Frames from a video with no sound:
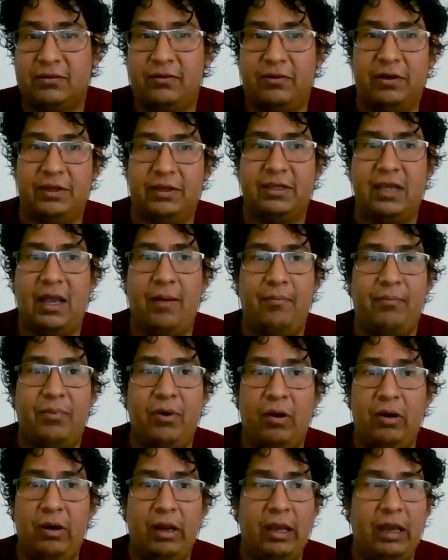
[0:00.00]
for
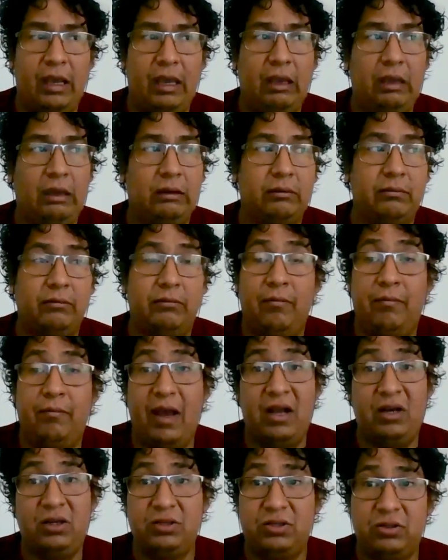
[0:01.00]
example, in
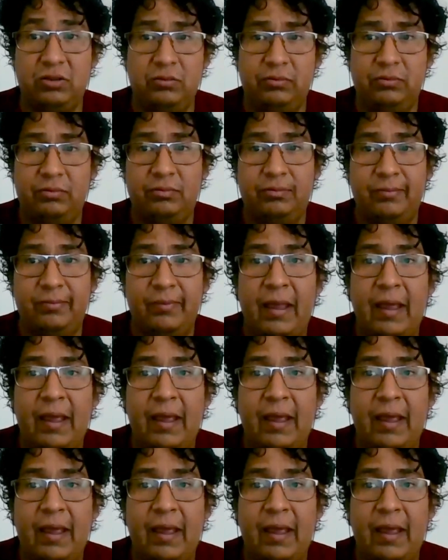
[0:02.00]
Belgium.